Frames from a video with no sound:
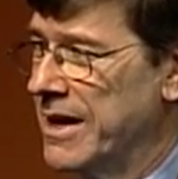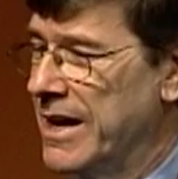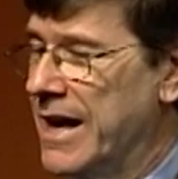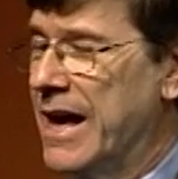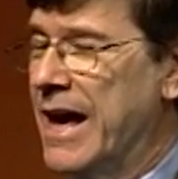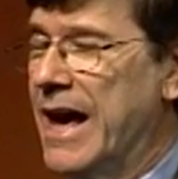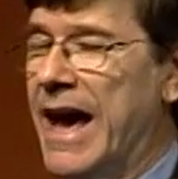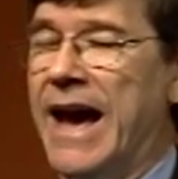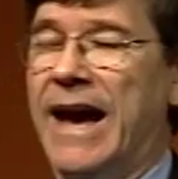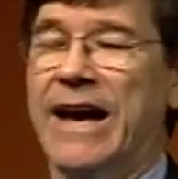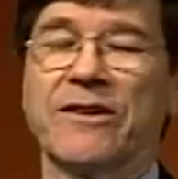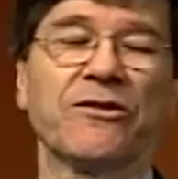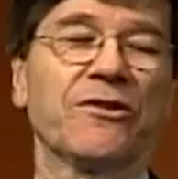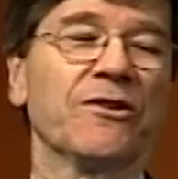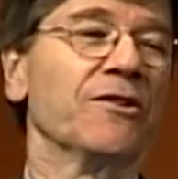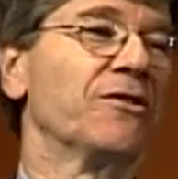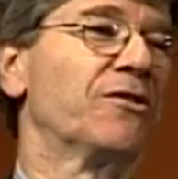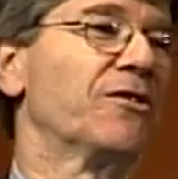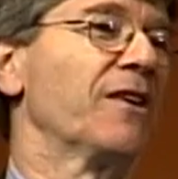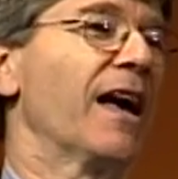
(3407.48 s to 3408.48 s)

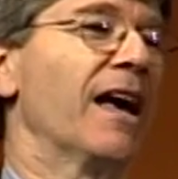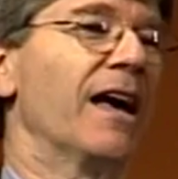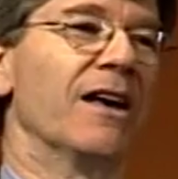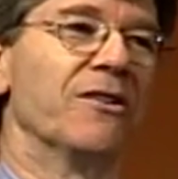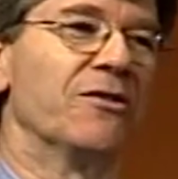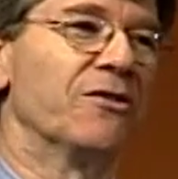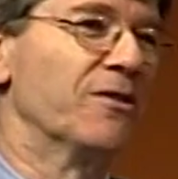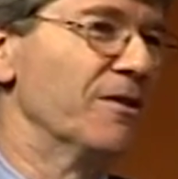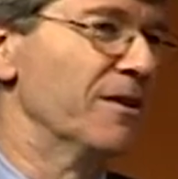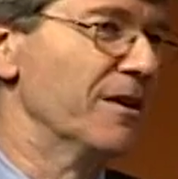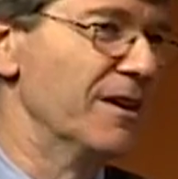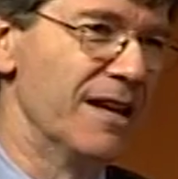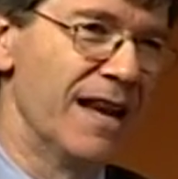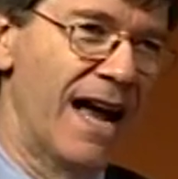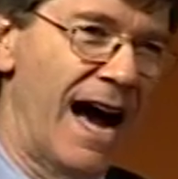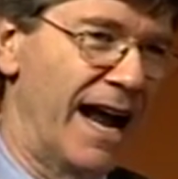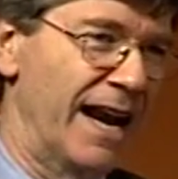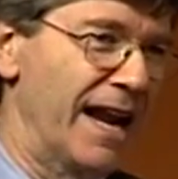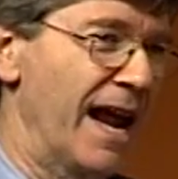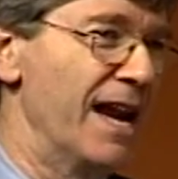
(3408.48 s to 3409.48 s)
Hansen says,
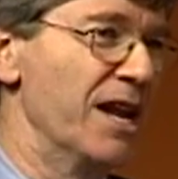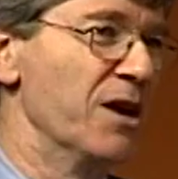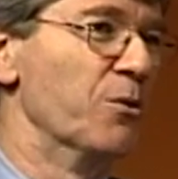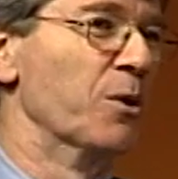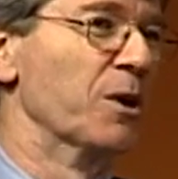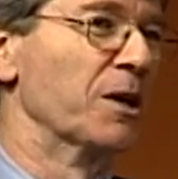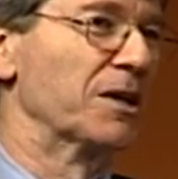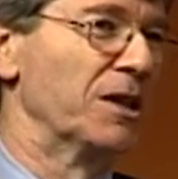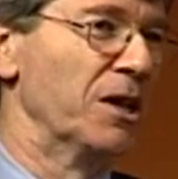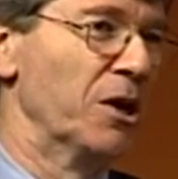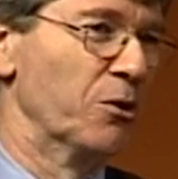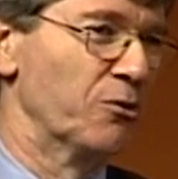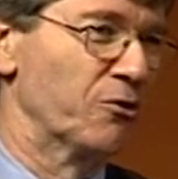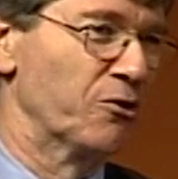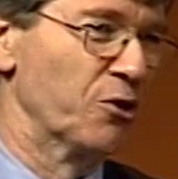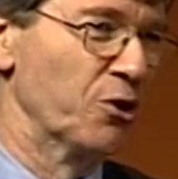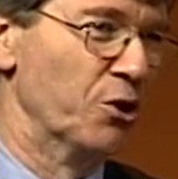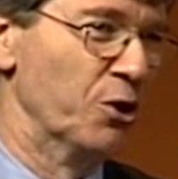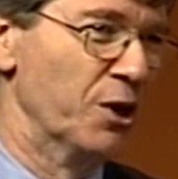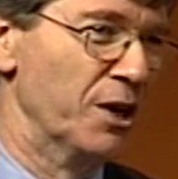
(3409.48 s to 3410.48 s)
not anywhere close
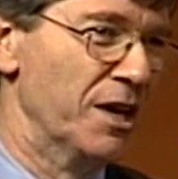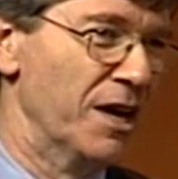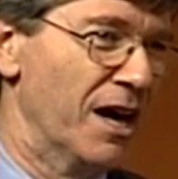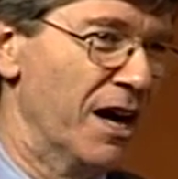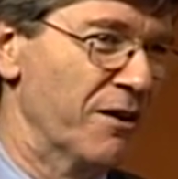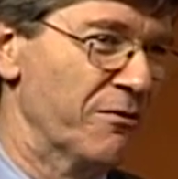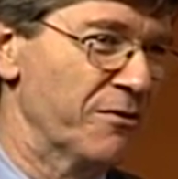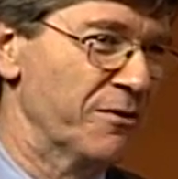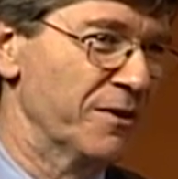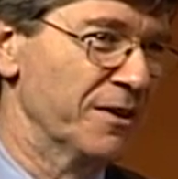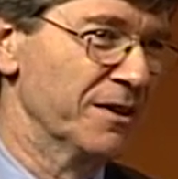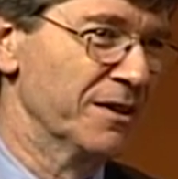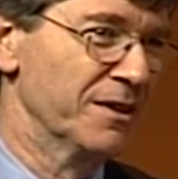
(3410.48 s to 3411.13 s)
to good enough.